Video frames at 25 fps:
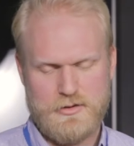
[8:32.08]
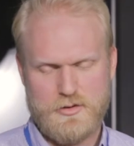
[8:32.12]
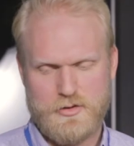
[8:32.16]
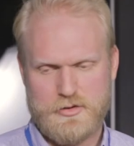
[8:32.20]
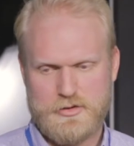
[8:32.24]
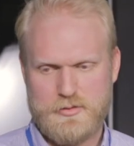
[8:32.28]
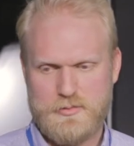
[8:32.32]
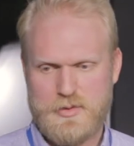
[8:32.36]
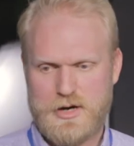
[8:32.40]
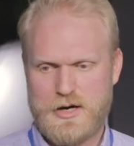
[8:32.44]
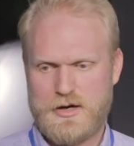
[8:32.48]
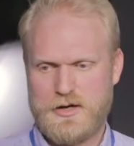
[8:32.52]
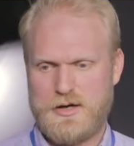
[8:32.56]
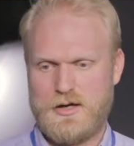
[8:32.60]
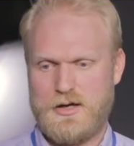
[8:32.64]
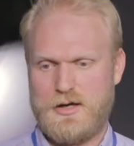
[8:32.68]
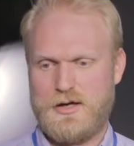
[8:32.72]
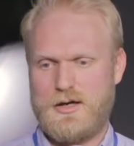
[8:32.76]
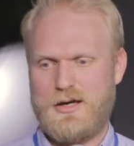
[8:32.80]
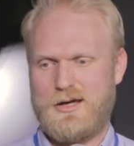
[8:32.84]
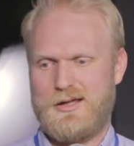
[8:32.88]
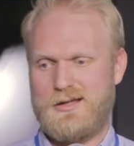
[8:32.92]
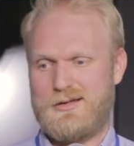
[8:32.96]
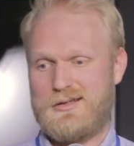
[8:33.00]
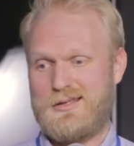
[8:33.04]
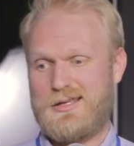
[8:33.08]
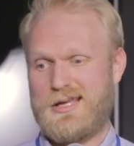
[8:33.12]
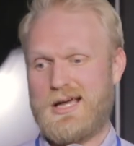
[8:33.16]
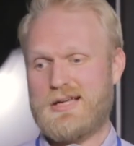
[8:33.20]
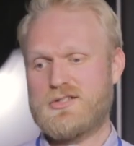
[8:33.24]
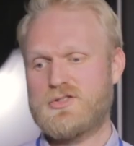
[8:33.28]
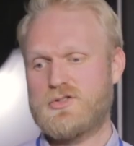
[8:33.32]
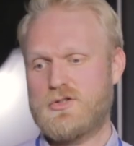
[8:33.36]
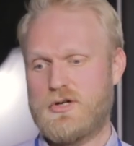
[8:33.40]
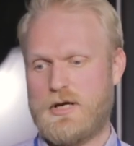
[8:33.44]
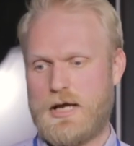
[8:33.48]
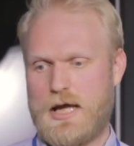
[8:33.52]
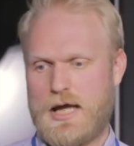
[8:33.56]
North America
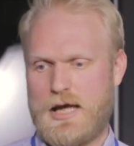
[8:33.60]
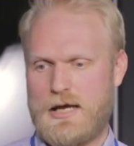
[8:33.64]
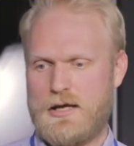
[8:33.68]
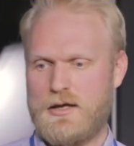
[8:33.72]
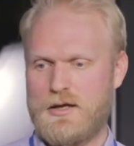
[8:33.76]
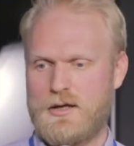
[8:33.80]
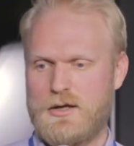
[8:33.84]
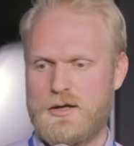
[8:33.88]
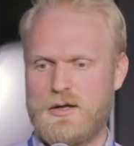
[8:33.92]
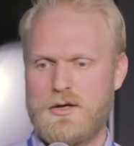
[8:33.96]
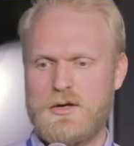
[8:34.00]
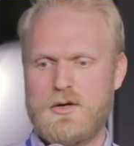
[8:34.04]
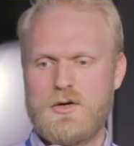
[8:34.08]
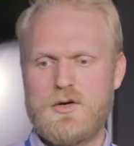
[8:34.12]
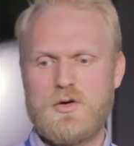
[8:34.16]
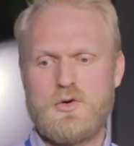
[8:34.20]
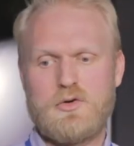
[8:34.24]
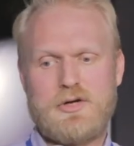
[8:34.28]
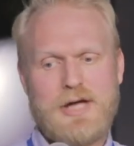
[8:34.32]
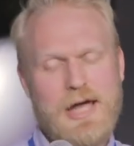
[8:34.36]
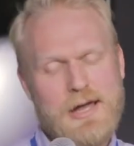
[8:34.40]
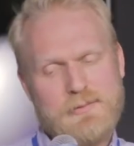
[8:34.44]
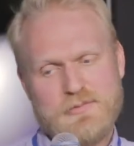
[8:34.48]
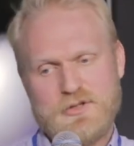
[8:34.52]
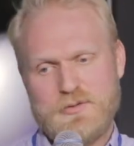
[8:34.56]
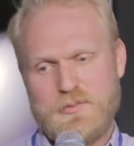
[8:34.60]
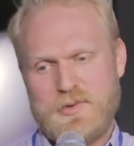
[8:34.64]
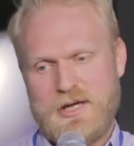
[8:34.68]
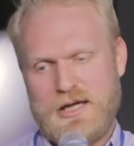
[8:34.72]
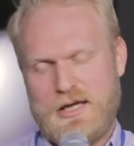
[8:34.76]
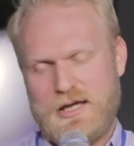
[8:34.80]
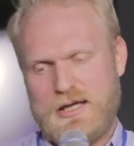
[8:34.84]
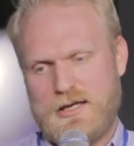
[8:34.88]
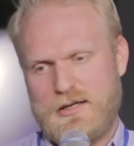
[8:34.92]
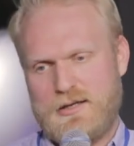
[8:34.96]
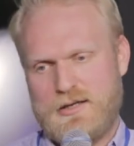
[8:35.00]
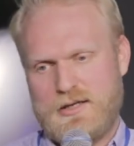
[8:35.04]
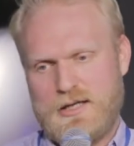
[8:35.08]
yesterday who came to
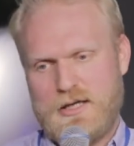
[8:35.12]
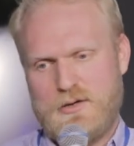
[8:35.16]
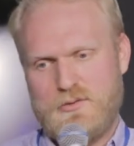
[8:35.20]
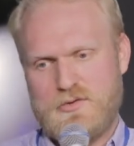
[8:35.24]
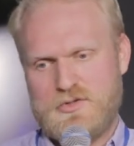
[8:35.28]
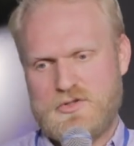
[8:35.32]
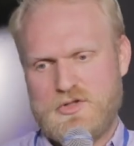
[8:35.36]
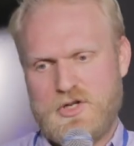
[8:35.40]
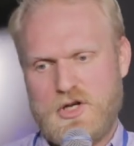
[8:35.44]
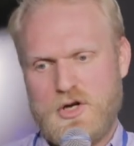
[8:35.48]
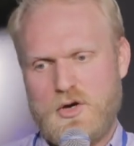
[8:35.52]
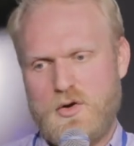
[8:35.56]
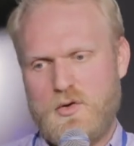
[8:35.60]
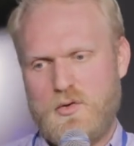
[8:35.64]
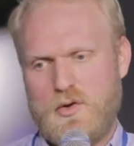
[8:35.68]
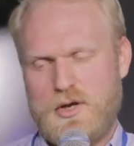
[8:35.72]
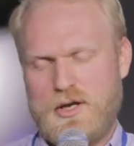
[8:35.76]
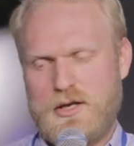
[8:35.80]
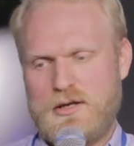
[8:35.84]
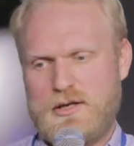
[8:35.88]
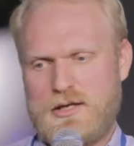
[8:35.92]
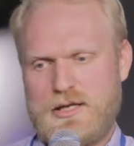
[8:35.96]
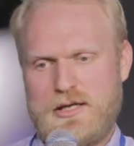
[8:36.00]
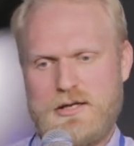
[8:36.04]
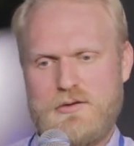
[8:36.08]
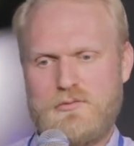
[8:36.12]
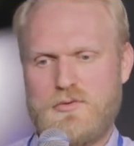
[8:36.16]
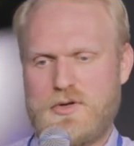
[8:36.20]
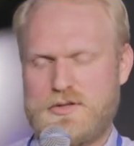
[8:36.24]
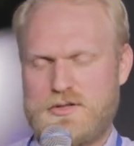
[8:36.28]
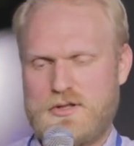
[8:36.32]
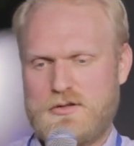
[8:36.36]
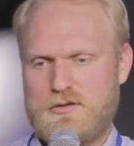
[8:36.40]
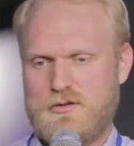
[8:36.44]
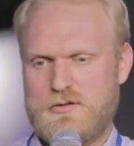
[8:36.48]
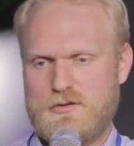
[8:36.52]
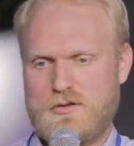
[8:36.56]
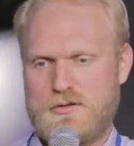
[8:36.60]
me and he was new and he
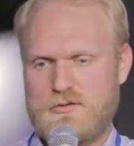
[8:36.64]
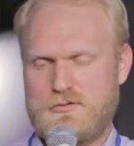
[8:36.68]
wasn't